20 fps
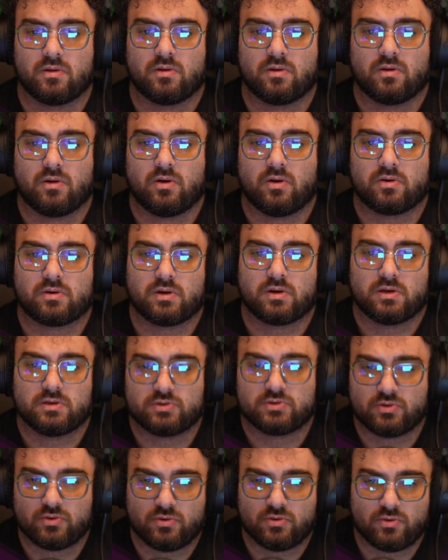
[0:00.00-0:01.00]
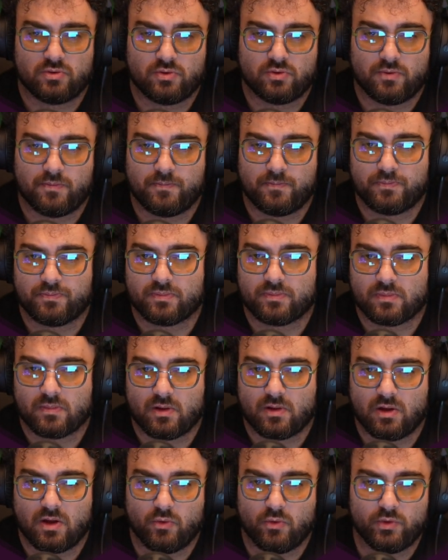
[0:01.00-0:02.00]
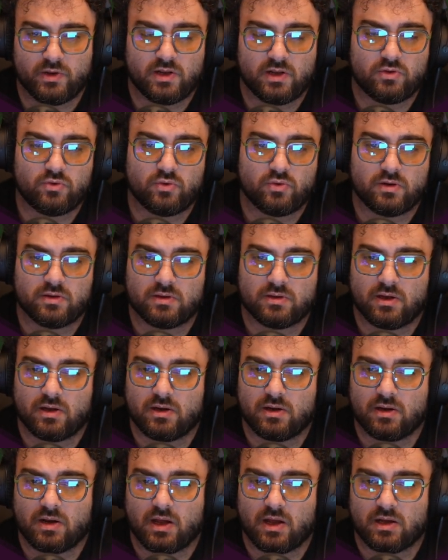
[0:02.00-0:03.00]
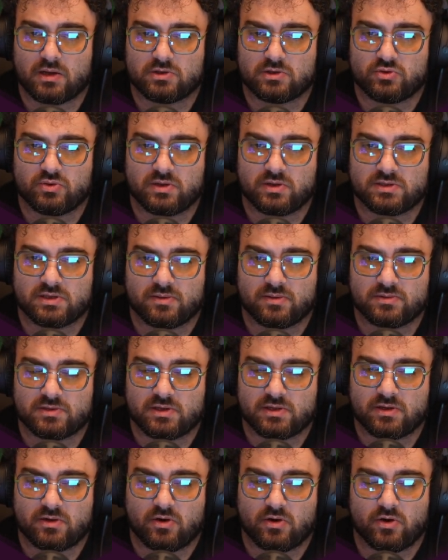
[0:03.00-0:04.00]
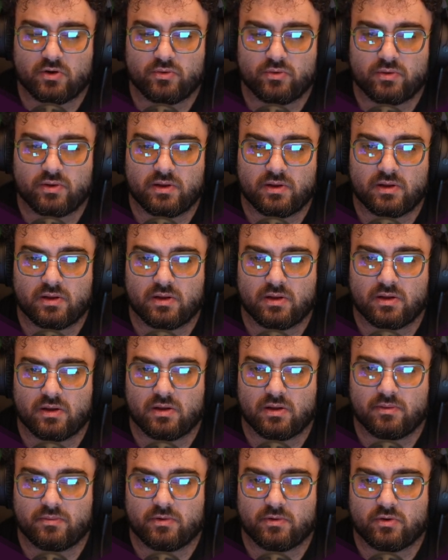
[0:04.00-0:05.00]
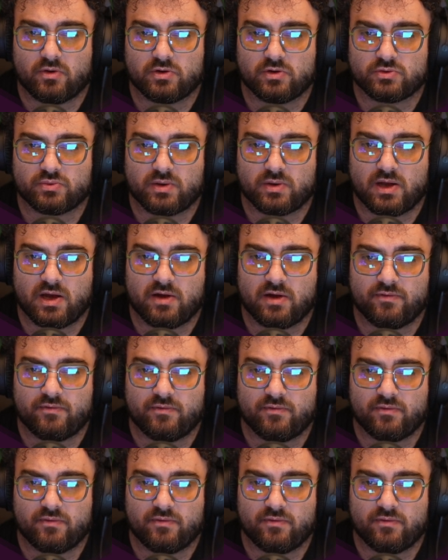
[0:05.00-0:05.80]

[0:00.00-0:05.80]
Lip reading: Okay, so we need to return actually something, or we because we have